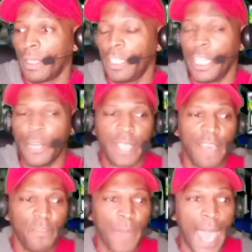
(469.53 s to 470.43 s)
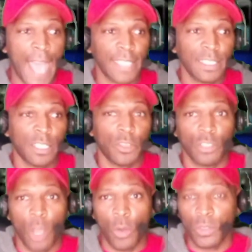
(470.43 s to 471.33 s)
Years have passed.
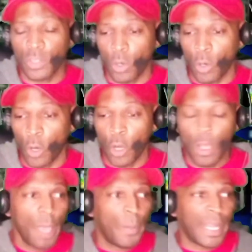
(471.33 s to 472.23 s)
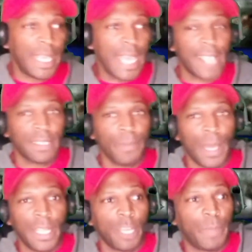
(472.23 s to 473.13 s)
There's no school, but he has
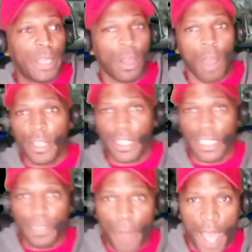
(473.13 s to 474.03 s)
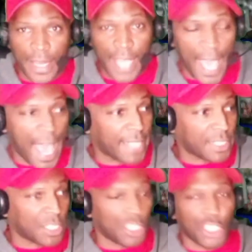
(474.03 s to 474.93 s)
money to be on all of these
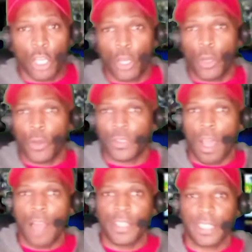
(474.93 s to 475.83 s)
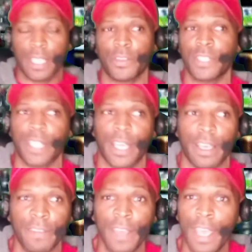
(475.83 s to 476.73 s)
podcasts and shows and all this other
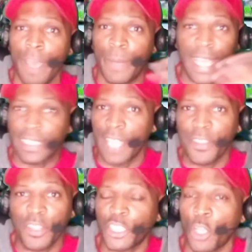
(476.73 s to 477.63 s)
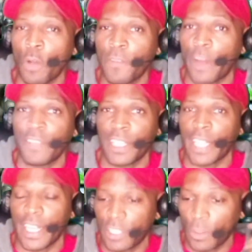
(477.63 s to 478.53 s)
stuff, but he has nothing to show for everything
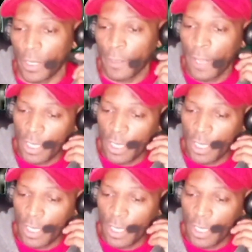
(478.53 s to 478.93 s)
that he's doing.